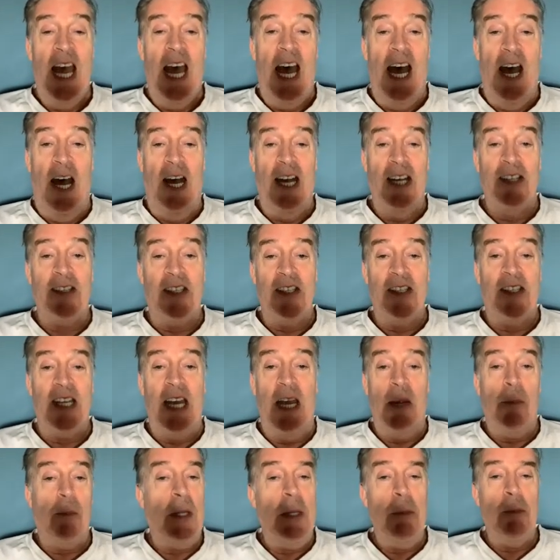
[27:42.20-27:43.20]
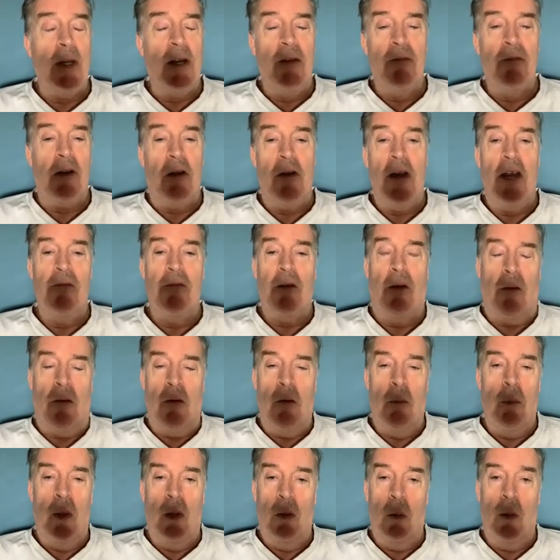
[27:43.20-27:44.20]
As I say, people are very
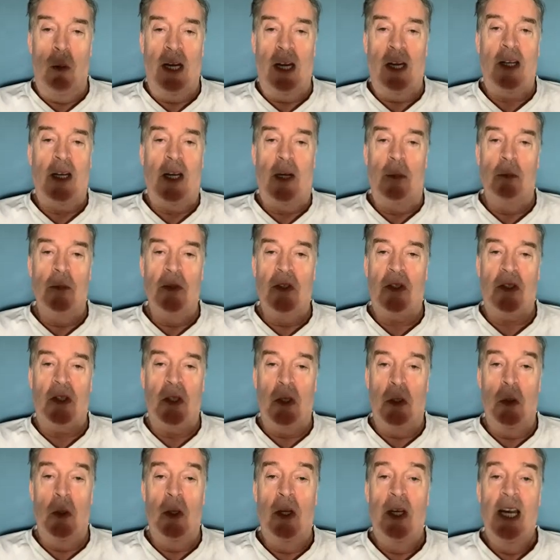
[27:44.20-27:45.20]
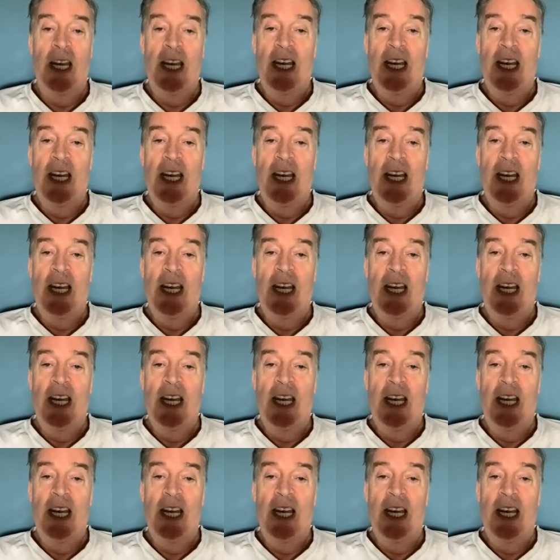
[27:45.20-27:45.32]
vulnerable when it comes to